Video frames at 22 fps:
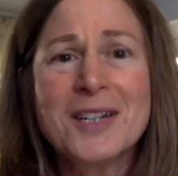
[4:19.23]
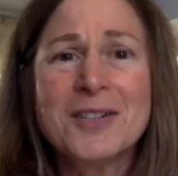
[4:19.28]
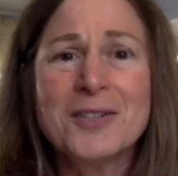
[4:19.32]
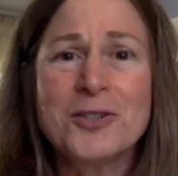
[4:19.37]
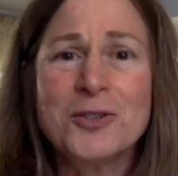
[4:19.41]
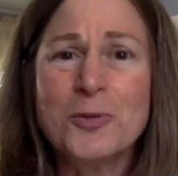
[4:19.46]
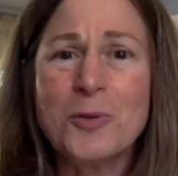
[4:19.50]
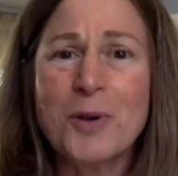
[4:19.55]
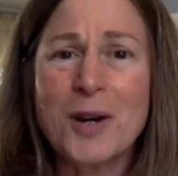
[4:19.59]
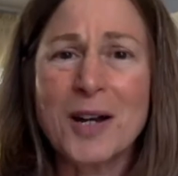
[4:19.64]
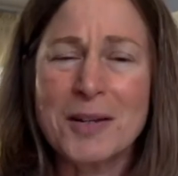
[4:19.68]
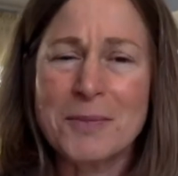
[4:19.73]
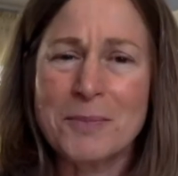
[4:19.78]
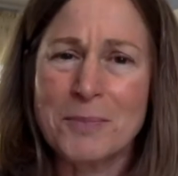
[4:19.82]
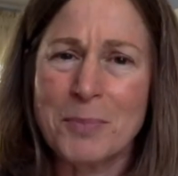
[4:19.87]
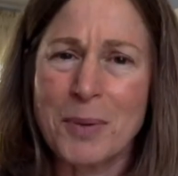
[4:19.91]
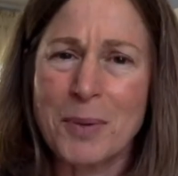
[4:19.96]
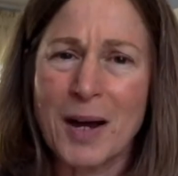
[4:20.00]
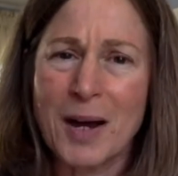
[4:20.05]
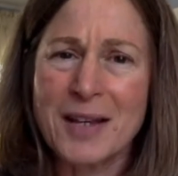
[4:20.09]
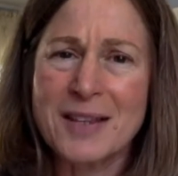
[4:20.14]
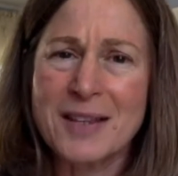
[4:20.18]
Do I
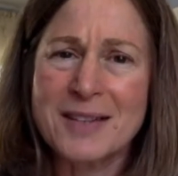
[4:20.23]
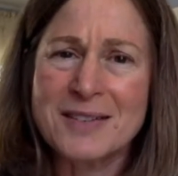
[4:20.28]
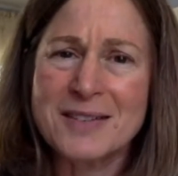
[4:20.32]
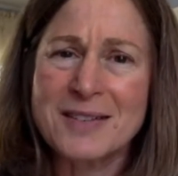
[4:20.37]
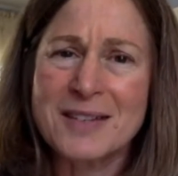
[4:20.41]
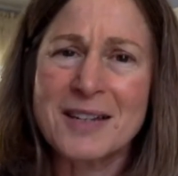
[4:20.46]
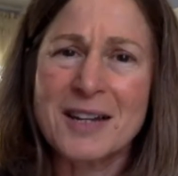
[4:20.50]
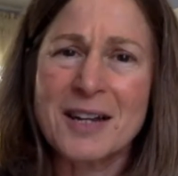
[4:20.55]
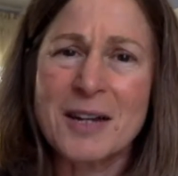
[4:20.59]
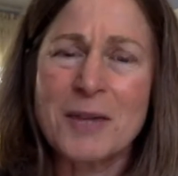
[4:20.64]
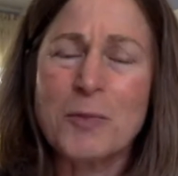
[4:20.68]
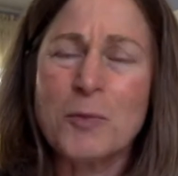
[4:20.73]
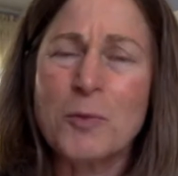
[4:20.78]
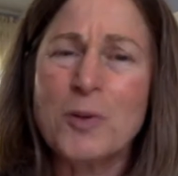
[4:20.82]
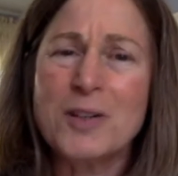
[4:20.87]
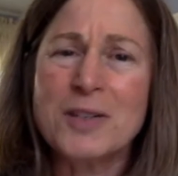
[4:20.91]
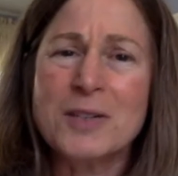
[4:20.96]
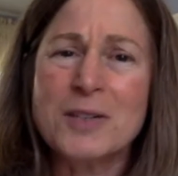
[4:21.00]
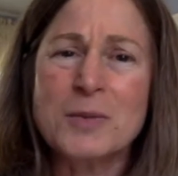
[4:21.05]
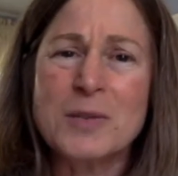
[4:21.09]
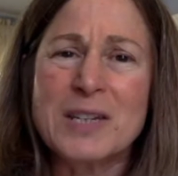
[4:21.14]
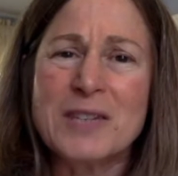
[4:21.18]
buy this thing I
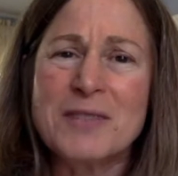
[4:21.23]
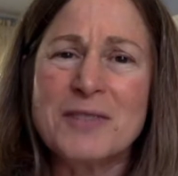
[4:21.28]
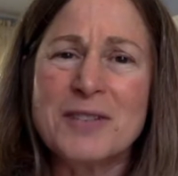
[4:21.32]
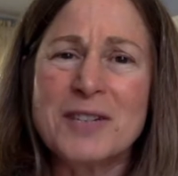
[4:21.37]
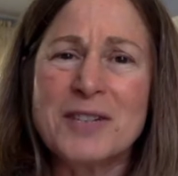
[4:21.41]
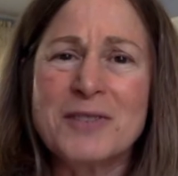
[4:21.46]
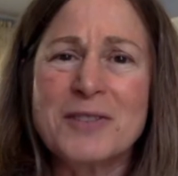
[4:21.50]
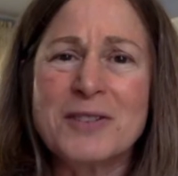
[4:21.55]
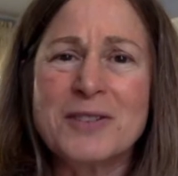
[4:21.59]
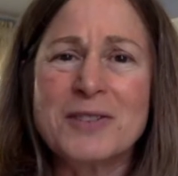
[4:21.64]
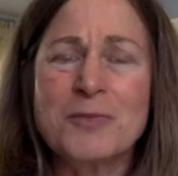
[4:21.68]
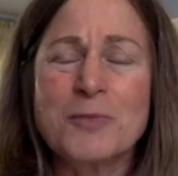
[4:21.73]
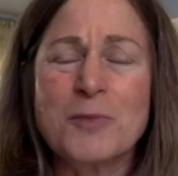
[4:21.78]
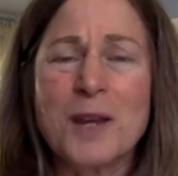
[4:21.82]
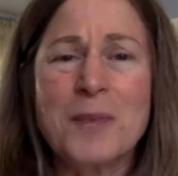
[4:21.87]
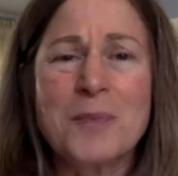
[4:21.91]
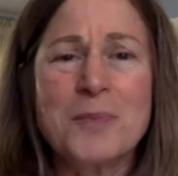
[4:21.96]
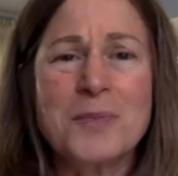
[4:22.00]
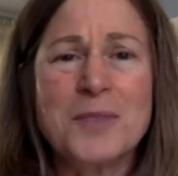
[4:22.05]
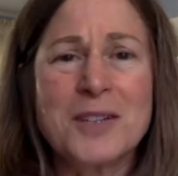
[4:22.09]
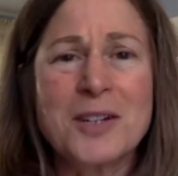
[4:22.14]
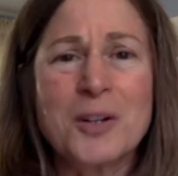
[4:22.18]
want, even if it's
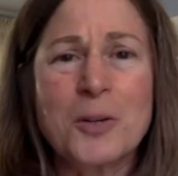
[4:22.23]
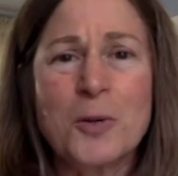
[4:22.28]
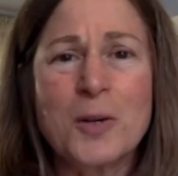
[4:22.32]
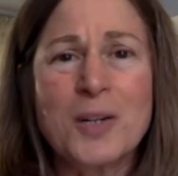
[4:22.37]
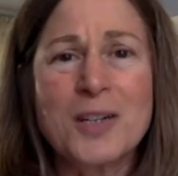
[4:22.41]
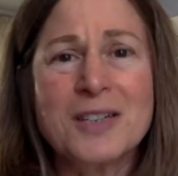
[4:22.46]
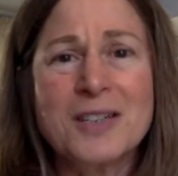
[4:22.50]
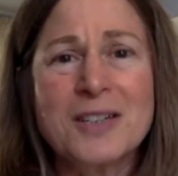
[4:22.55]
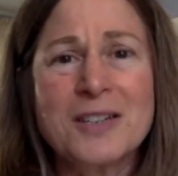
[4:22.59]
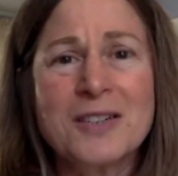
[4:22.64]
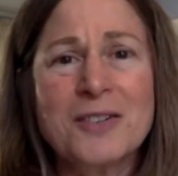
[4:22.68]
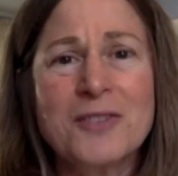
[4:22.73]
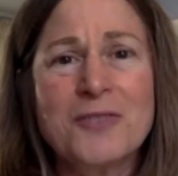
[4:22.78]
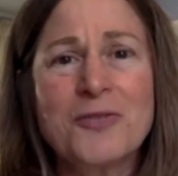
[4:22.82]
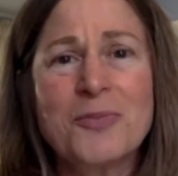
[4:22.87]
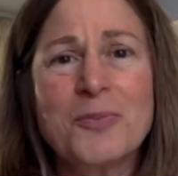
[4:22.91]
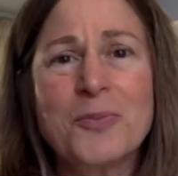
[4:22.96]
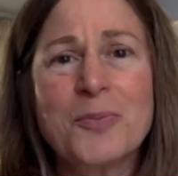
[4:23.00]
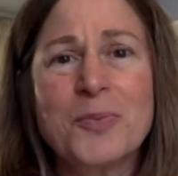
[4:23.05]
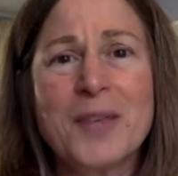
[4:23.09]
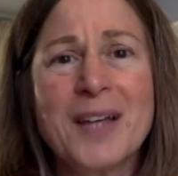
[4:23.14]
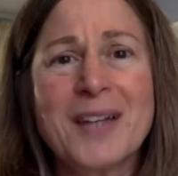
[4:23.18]
wrapped in a great deal of
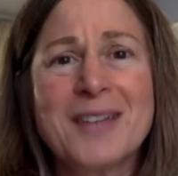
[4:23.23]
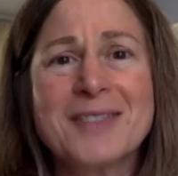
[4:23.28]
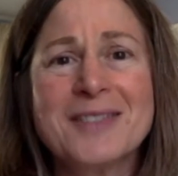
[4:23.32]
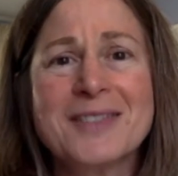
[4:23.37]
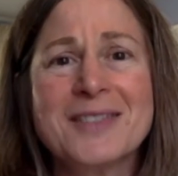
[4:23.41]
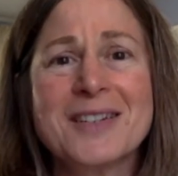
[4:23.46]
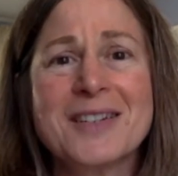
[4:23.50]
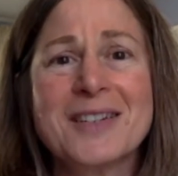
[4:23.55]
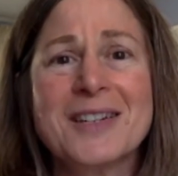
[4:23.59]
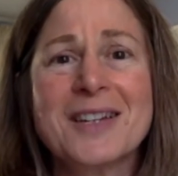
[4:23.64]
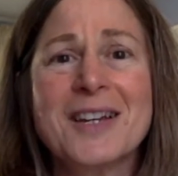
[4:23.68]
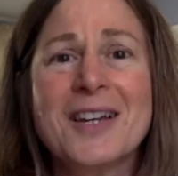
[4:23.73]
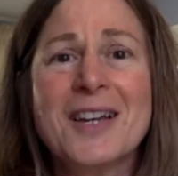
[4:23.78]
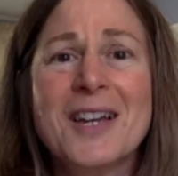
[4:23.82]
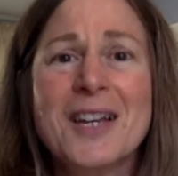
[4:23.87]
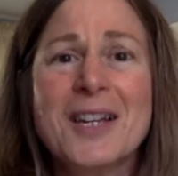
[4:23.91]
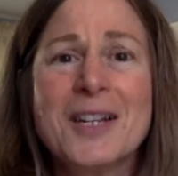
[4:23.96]
plastic?